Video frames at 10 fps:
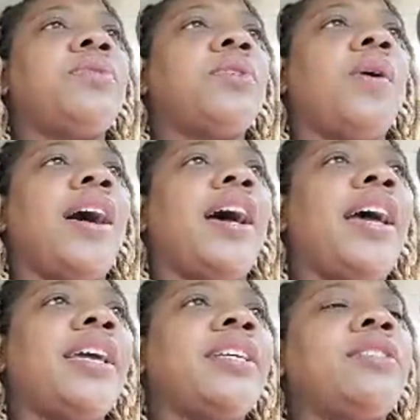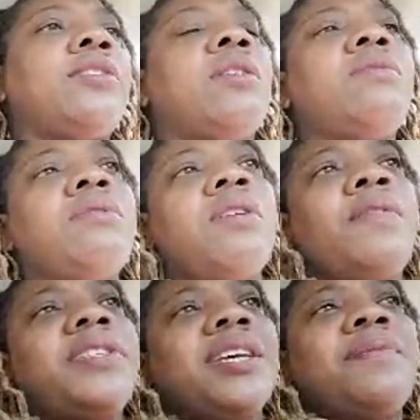So I don't
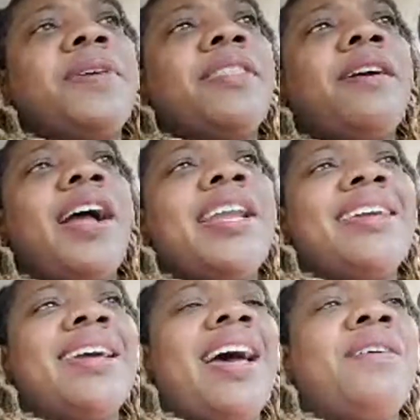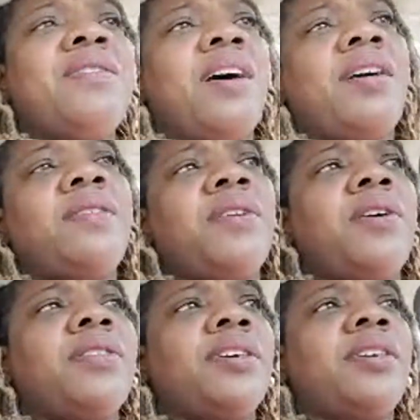know if it's going to be there. I don't
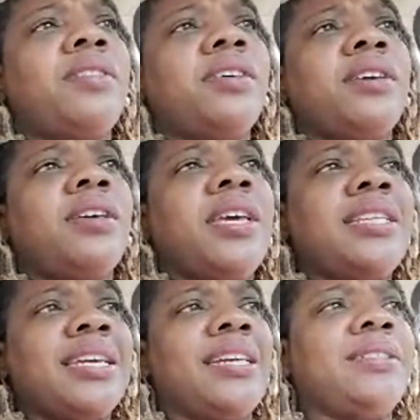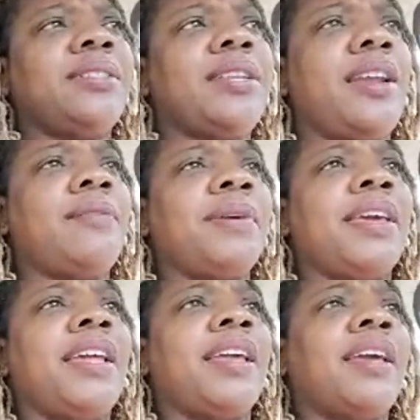know. The indications that I've
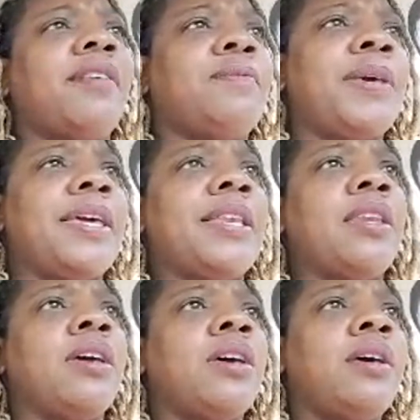been getting have been